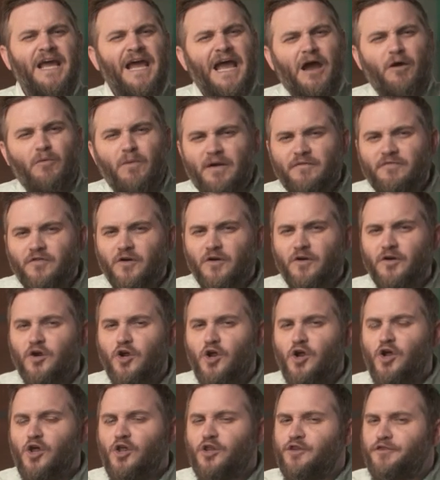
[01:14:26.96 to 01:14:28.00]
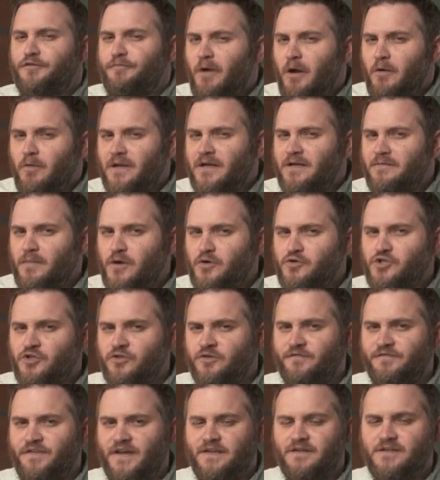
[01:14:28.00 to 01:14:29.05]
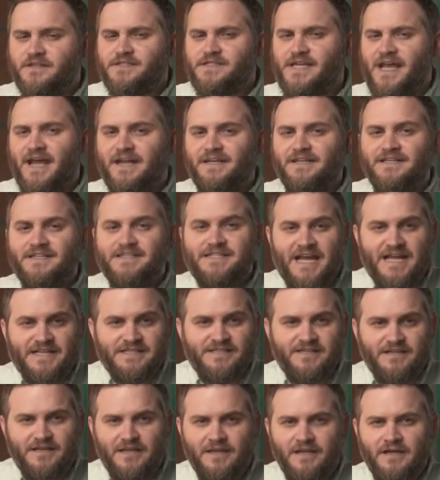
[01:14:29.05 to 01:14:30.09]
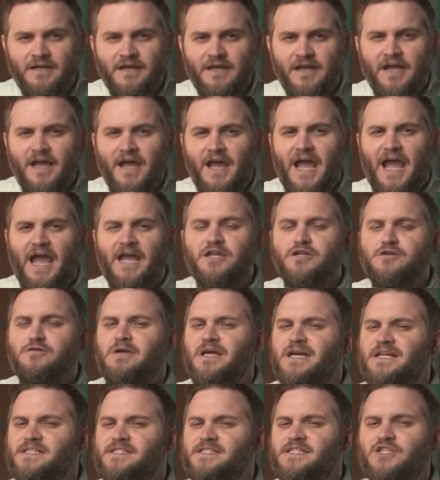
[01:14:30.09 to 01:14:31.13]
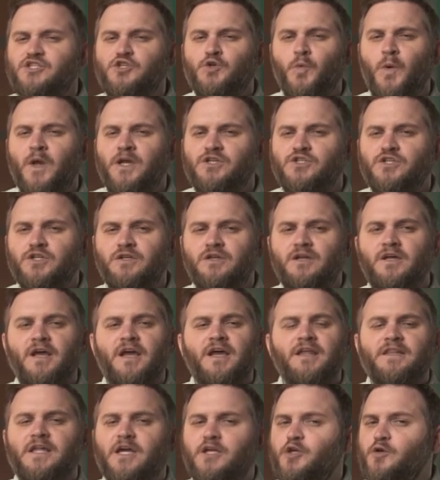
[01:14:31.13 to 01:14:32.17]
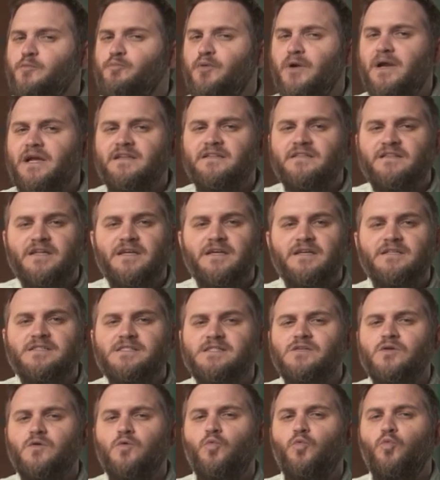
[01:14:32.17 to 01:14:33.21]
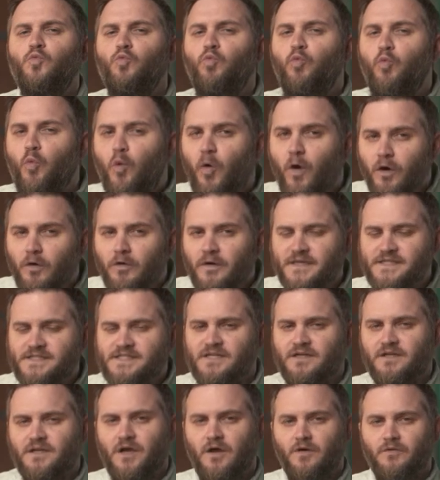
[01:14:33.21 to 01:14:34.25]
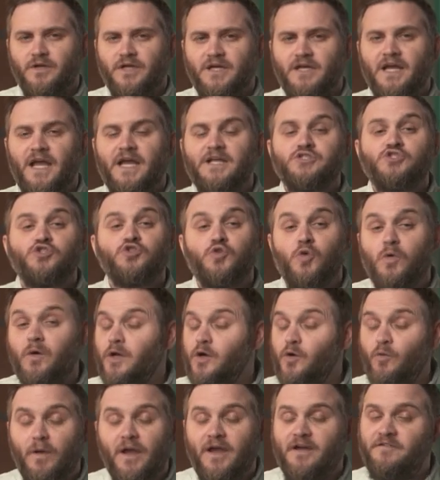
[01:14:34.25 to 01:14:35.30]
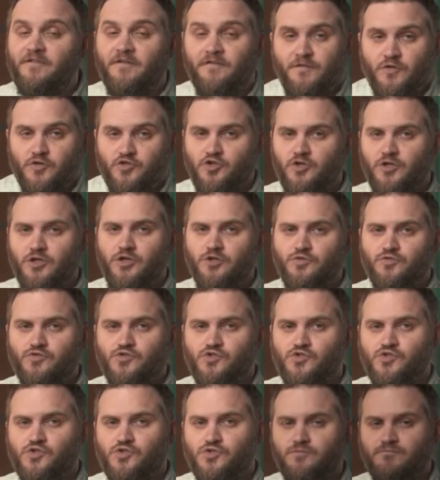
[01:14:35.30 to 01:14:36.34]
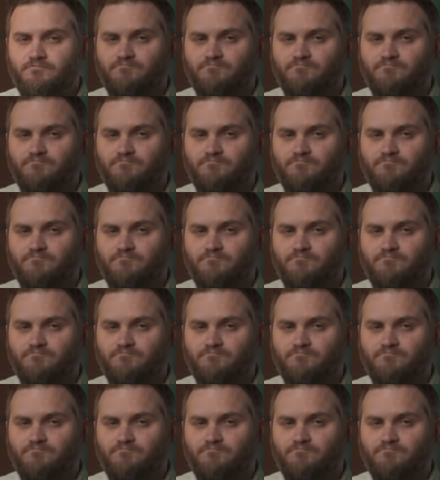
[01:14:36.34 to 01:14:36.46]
However, throw in emotional valence and intensity, and you get a situation that your brain thinks warrants encoding and storing away for future use.